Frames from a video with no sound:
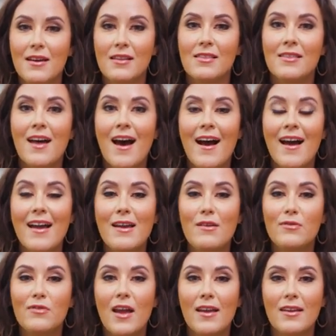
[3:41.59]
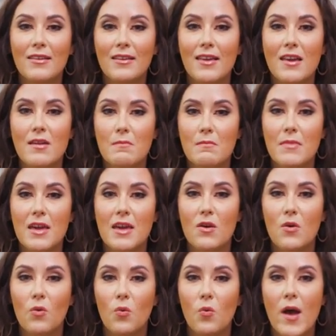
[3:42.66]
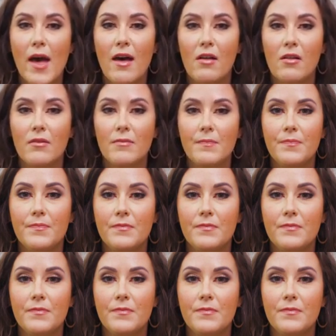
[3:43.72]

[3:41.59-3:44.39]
alive and keep me well.